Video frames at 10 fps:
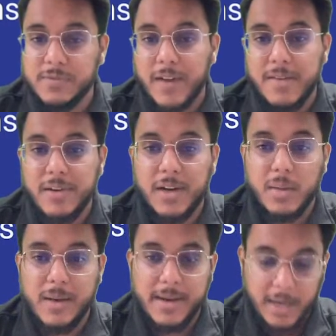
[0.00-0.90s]
500
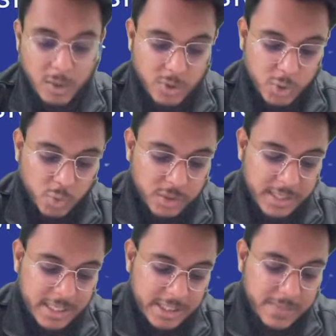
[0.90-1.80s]
million accounts,
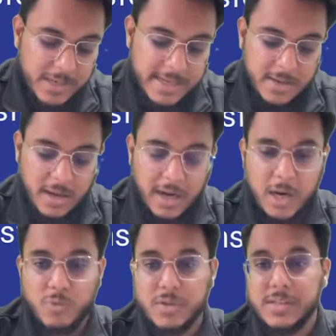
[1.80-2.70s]
260 million
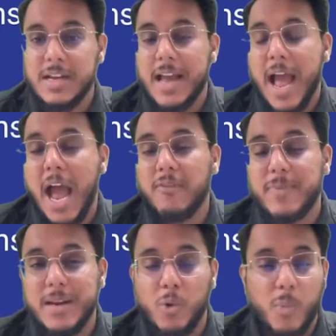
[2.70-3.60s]
accounts have
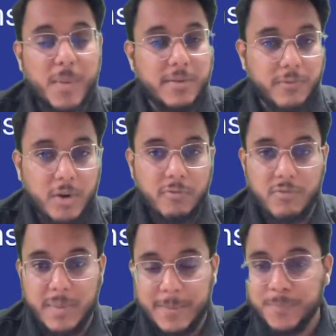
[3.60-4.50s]
been opened for
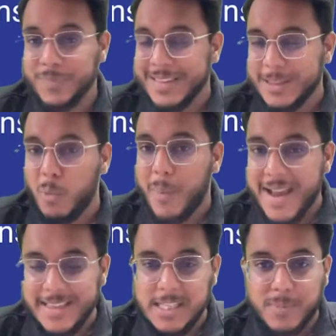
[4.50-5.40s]
women. Now, by
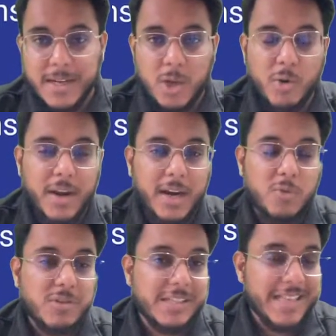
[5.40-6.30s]
these particular
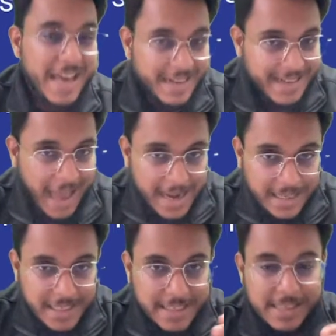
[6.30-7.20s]
accounts, they are
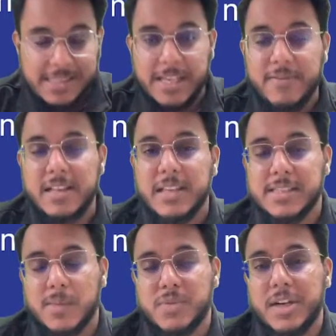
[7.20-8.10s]
directly receiving the
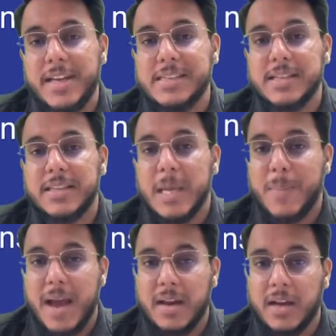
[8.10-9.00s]
subsidies in their
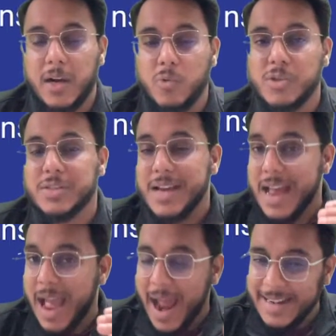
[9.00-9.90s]
bank accounts.
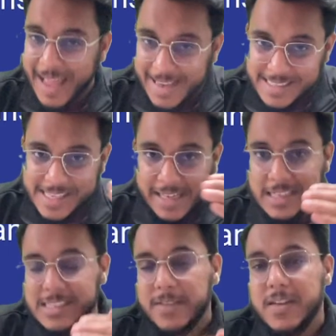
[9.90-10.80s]
And as they are
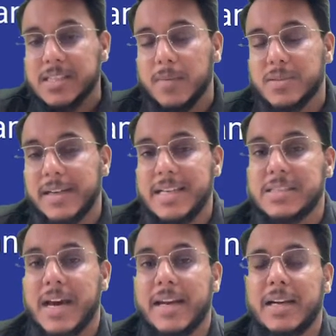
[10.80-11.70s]
receiving subsidies
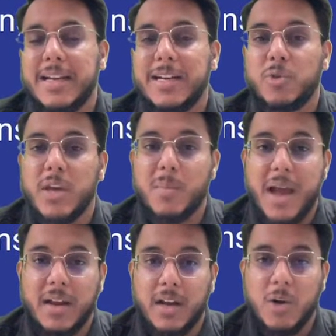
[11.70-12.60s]
directly into their
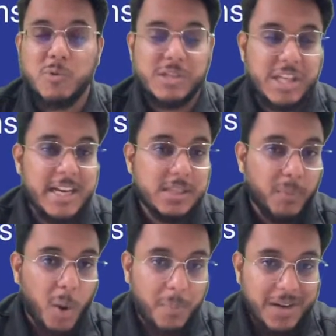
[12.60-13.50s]
bank accounts, there is
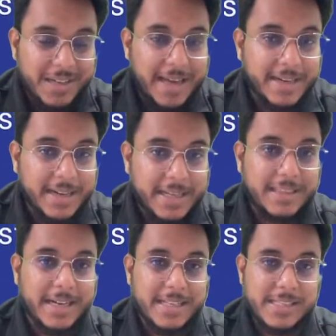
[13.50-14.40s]
proper targeting
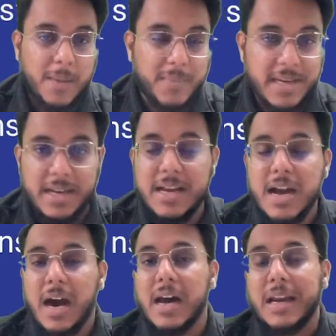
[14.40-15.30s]
that is happening.
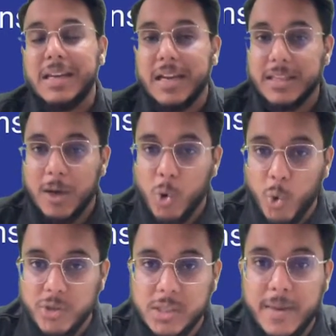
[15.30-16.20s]
Earlier, the
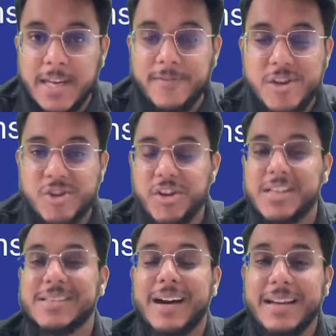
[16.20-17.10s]
ghost
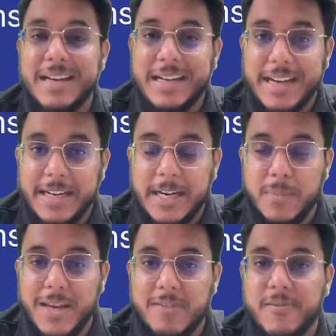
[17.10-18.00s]
beneficiaries, unintended
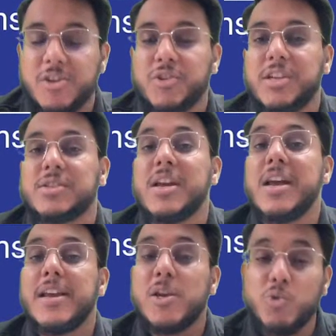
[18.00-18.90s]
beneficiaries
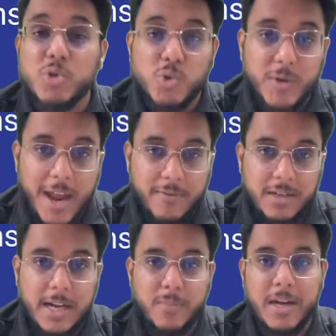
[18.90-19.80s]
used to divert
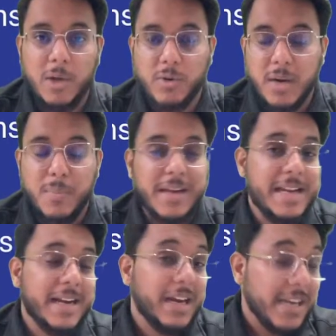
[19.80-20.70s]
that particular money,
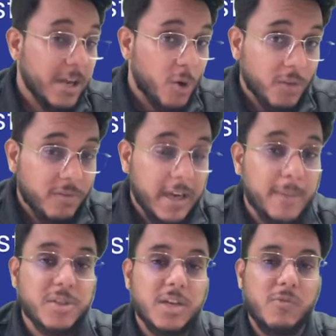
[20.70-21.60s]
and earlier a lot of
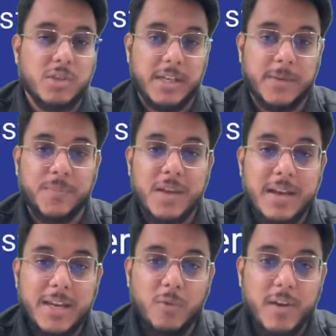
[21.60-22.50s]
corruption was there.
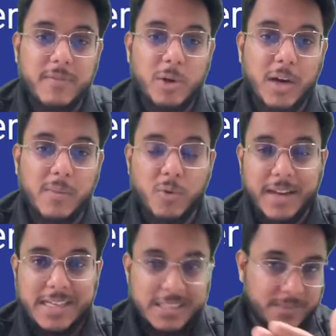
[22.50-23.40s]
Now, when we talk about,
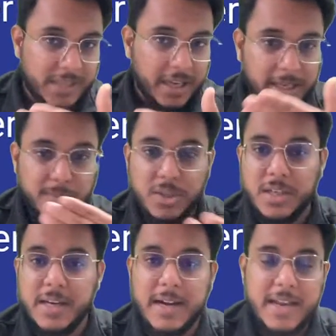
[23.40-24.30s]
guys, the corruption
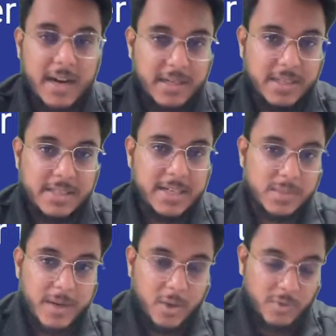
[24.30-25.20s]
in India, understand this
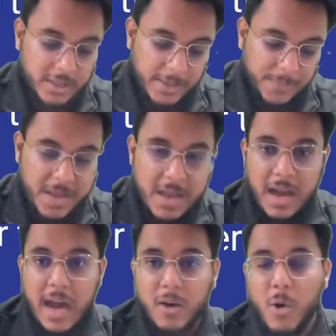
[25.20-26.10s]
particular thing.
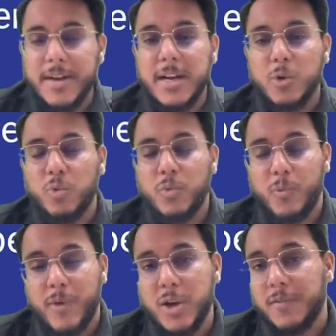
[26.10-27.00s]
According to
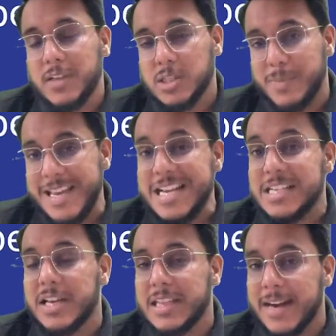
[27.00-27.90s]
one of a speech
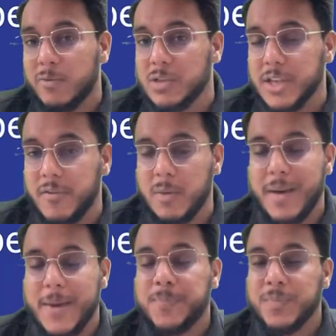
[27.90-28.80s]
that was given
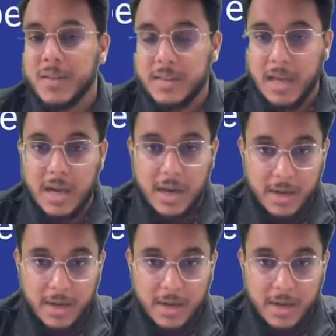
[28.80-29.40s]
by the